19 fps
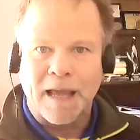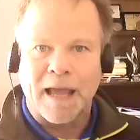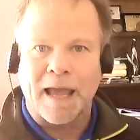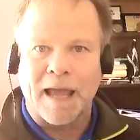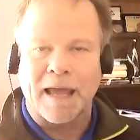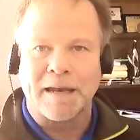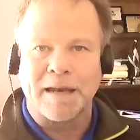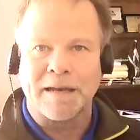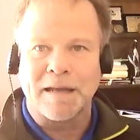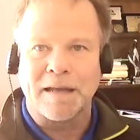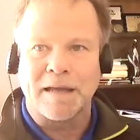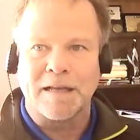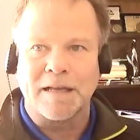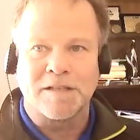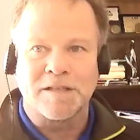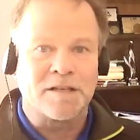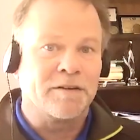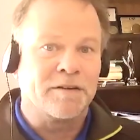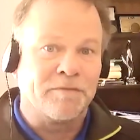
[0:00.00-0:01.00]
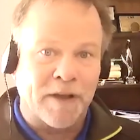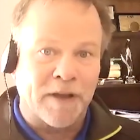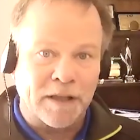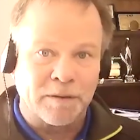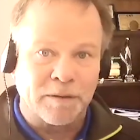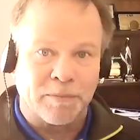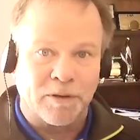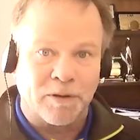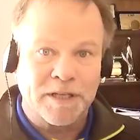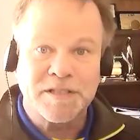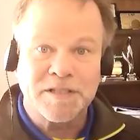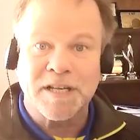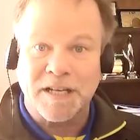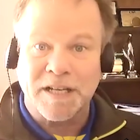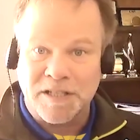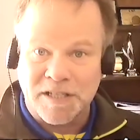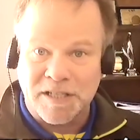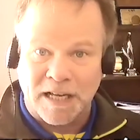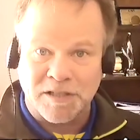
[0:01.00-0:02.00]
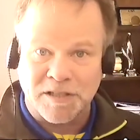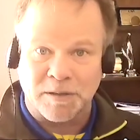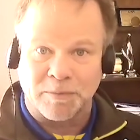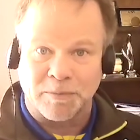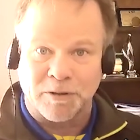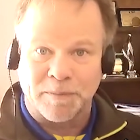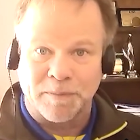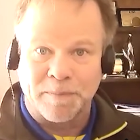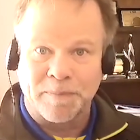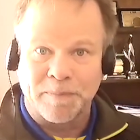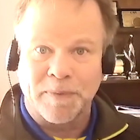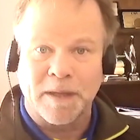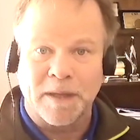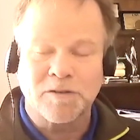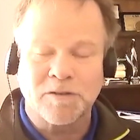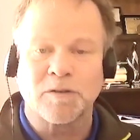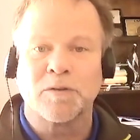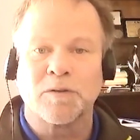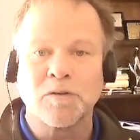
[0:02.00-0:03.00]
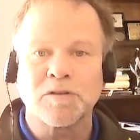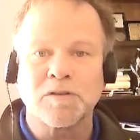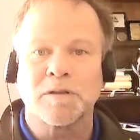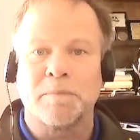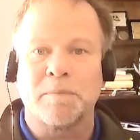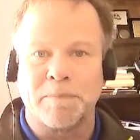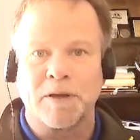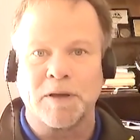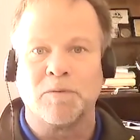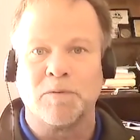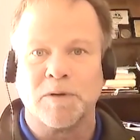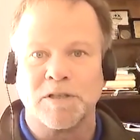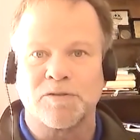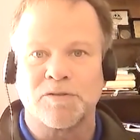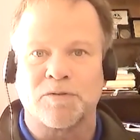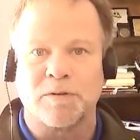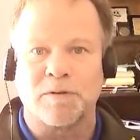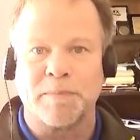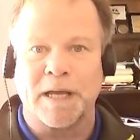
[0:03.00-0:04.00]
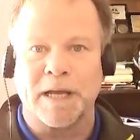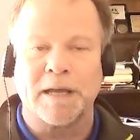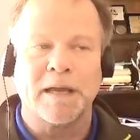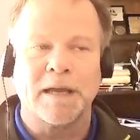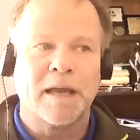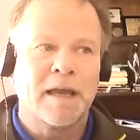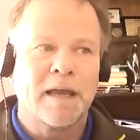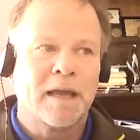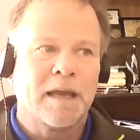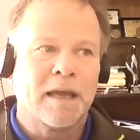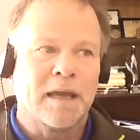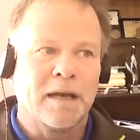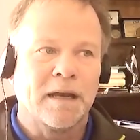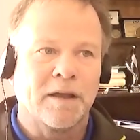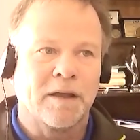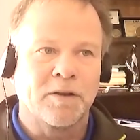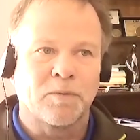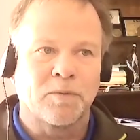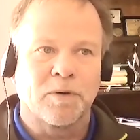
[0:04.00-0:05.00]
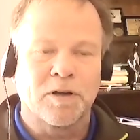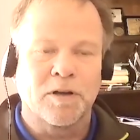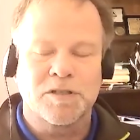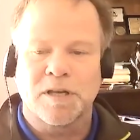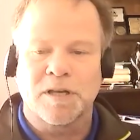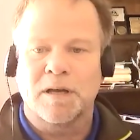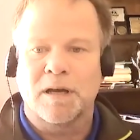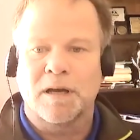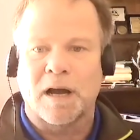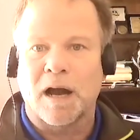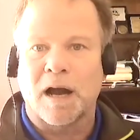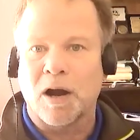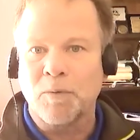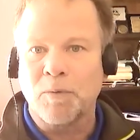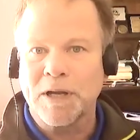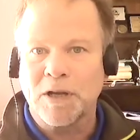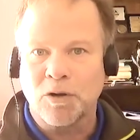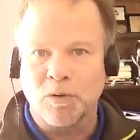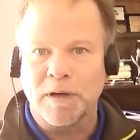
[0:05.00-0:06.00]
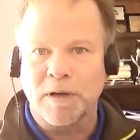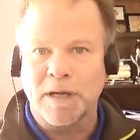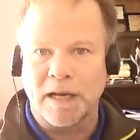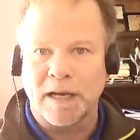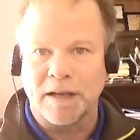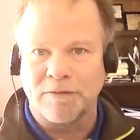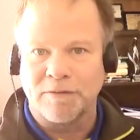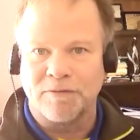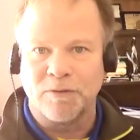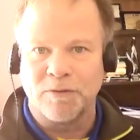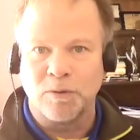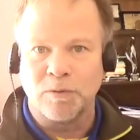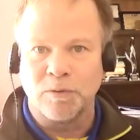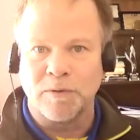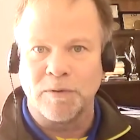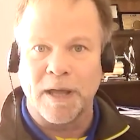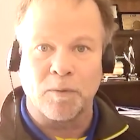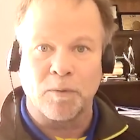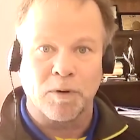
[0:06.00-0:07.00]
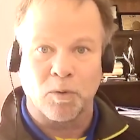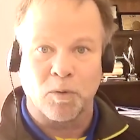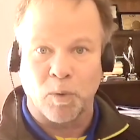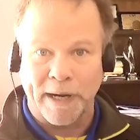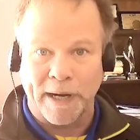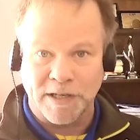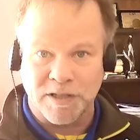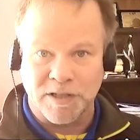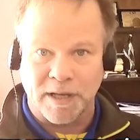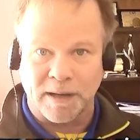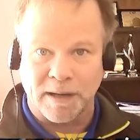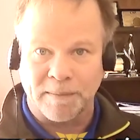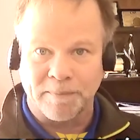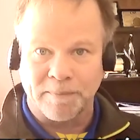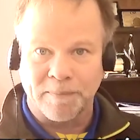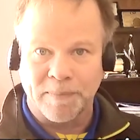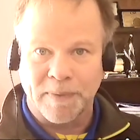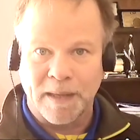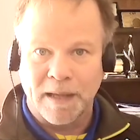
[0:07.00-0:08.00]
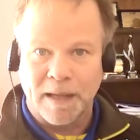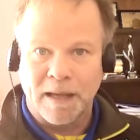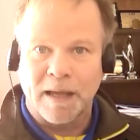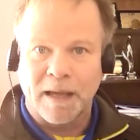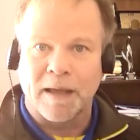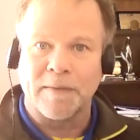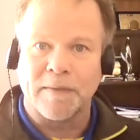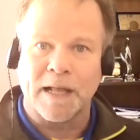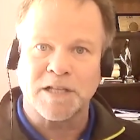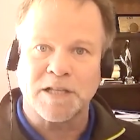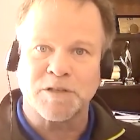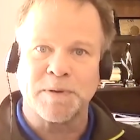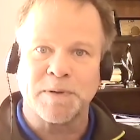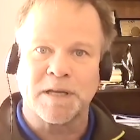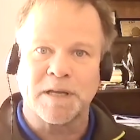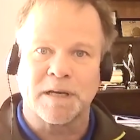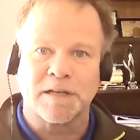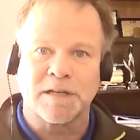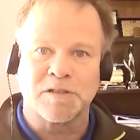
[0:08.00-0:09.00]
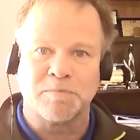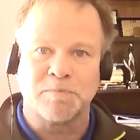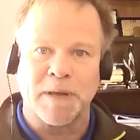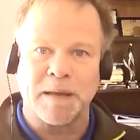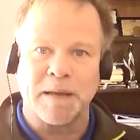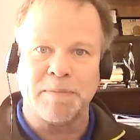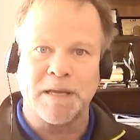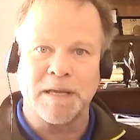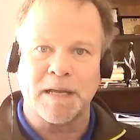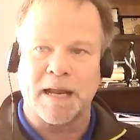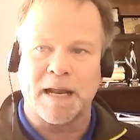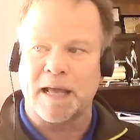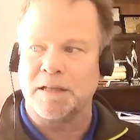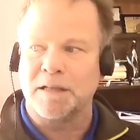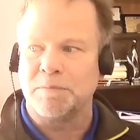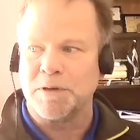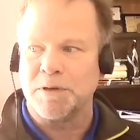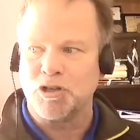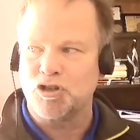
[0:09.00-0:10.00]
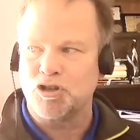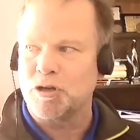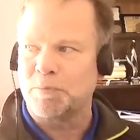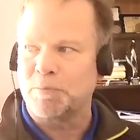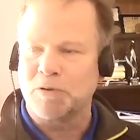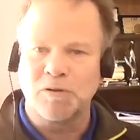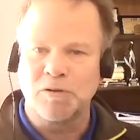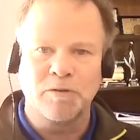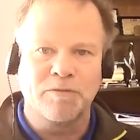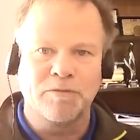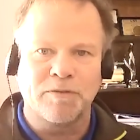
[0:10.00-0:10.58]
and is it available is it accessible so those are the big ones for me in other words are we creating food that we're wasting and that's because maybe it had to be shipped too